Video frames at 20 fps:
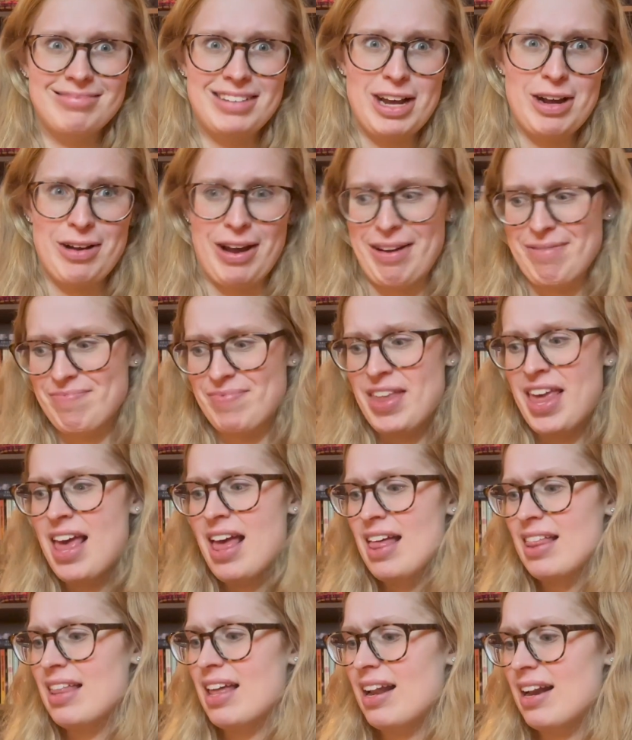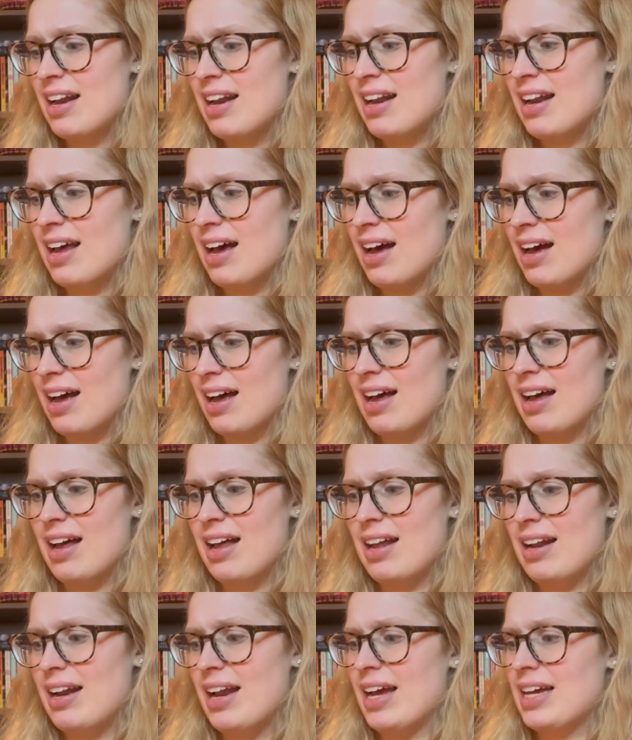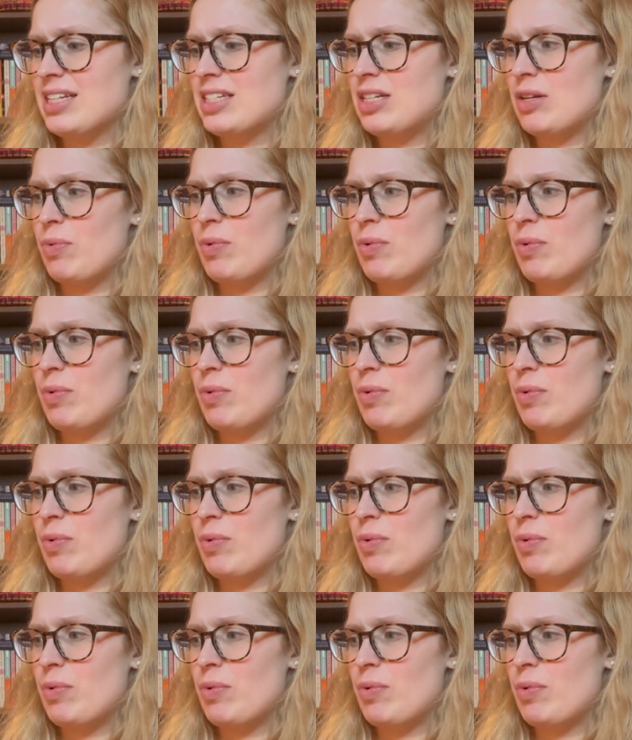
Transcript: Okay, then uh, next